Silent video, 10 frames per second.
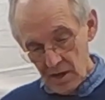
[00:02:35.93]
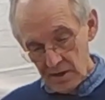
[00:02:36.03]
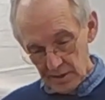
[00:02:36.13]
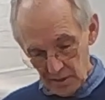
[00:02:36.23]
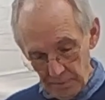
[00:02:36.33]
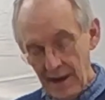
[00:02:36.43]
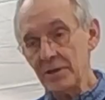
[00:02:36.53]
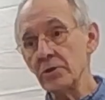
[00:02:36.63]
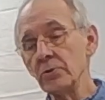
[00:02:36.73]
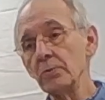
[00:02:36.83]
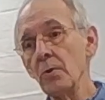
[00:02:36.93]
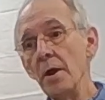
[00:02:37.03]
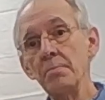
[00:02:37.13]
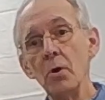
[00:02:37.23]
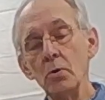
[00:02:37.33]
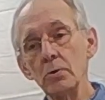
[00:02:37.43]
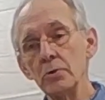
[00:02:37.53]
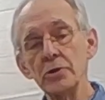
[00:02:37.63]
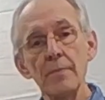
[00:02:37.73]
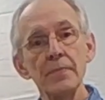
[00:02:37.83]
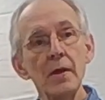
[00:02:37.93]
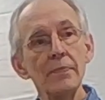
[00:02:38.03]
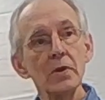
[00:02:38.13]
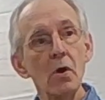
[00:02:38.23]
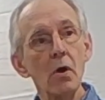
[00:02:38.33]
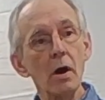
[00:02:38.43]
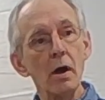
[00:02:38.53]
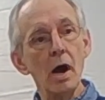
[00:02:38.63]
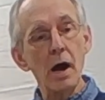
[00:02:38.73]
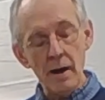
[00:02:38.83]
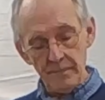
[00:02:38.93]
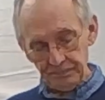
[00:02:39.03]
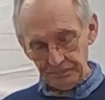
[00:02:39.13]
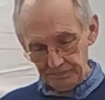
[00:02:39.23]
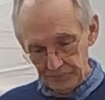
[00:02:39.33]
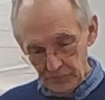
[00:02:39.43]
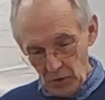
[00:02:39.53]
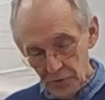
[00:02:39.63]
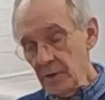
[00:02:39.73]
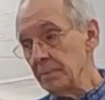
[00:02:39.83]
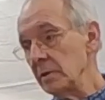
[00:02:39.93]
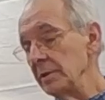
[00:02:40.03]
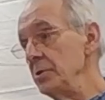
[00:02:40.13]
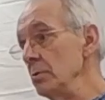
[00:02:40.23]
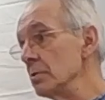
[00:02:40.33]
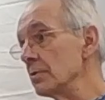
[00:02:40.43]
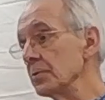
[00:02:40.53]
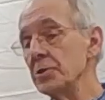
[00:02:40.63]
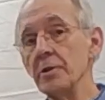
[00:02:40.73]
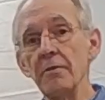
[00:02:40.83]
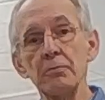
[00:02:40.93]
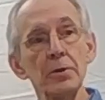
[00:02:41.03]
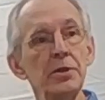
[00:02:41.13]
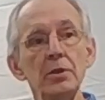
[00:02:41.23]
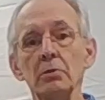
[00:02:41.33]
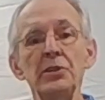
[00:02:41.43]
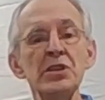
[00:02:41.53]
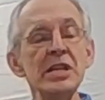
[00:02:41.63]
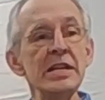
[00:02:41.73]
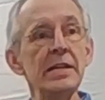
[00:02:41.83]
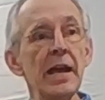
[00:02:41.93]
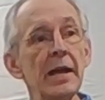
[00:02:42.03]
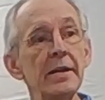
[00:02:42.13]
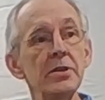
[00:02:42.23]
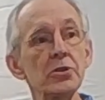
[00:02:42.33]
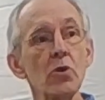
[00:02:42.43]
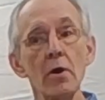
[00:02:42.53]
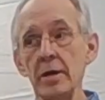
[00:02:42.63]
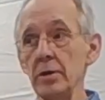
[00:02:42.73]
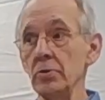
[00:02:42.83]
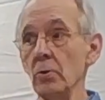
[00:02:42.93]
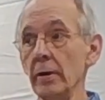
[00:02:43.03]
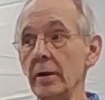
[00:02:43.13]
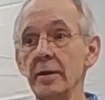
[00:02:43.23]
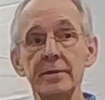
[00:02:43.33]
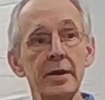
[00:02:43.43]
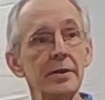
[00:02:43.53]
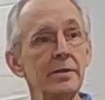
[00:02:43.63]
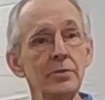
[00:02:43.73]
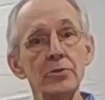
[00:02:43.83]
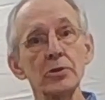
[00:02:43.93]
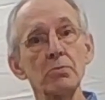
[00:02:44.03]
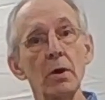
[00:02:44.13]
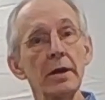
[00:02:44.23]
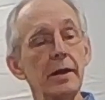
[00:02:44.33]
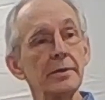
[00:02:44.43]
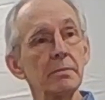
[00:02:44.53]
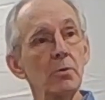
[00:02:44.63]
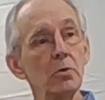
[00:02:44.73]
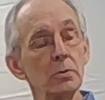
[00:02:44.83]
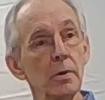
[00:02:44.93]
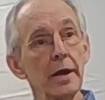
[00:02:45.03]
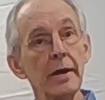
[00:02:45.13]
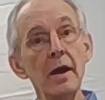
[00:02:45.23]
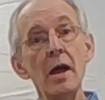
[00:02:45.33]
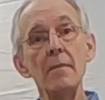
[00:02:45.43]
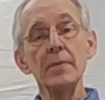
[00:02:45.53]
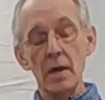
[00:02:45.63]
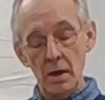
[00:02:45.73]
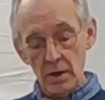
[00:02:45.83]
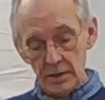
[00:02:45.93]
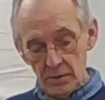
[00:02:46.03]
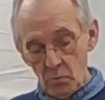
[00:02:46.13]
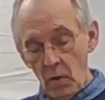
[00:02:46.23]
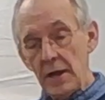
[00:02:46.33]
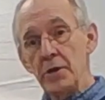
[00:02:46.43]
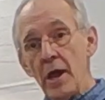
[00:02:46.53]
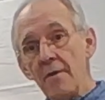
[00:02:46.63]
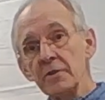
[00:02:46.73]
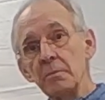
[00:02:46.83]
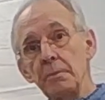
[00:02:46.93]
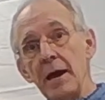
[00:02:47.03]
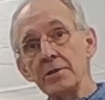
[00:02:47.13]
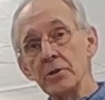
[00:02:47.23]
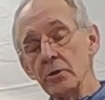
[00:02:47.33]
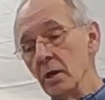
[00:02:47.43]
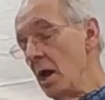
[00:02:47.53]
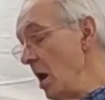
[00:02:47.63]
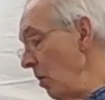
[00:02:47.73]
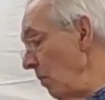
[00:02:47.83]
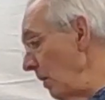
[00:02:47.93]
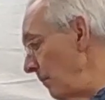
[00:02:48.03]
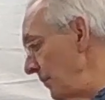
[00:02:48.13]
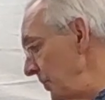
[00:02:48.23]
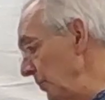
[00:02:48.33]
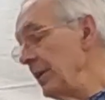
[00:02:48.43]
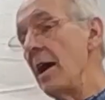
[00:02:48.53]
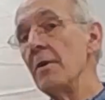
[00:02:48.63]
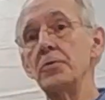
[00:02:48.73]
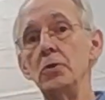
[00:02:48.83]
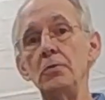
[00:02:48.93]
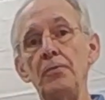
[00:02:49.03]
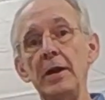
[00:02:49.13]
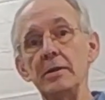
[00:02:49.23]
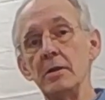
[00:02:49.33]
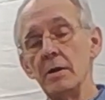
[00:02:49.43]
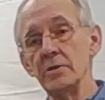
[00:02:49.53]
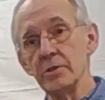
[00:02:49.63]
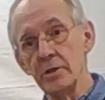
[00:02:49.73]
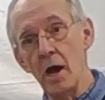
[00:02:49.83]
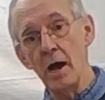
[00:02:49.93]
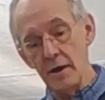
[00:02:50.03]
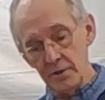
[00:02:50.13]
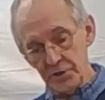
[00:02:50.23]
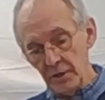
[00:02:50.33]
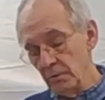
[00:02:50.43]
Capacitor run motors are typically used for stuff where you don't need any starting torque, that you just want to get the motor running. Why do you have a capacitor? Well, you only have single